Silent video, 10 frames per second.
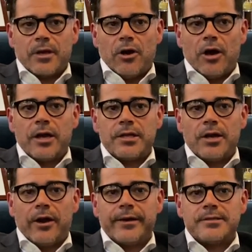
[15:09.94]

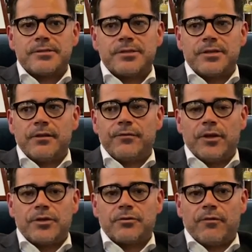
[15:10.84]
I see the
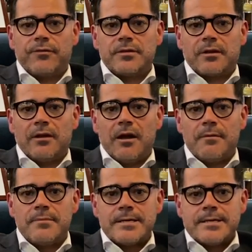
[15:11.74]
future of this
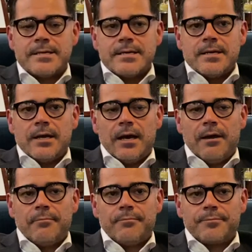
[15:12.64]
club
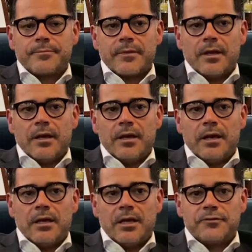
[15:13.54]

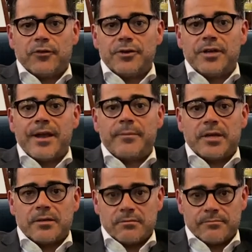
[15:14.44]
as very dynamic.
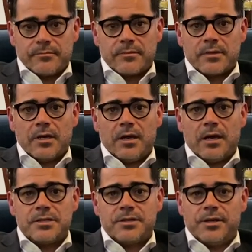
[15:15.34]

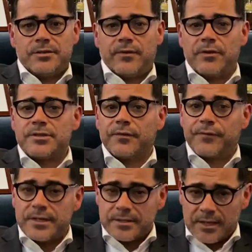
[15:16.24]
I see it as very
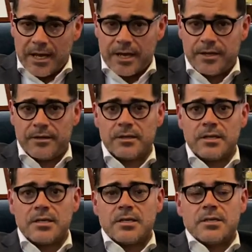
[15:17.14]
sophisticated.
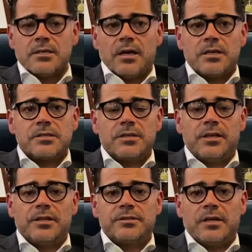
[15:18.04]
I see
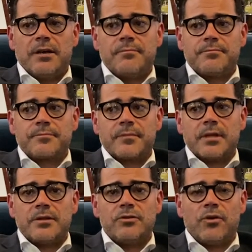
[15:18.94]
it as
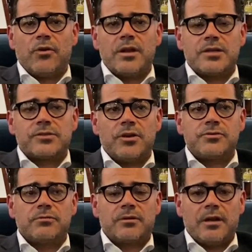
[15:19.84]
not only a
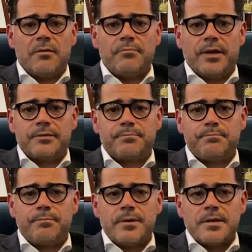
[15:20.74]
social club, but
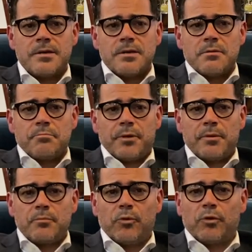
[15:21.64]
a
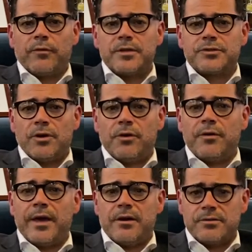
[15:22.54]
bit more of a Soho
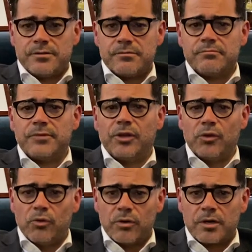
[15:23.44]
House, New
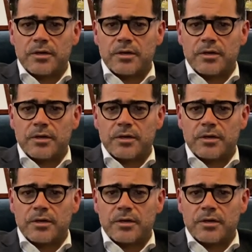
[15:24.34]
York.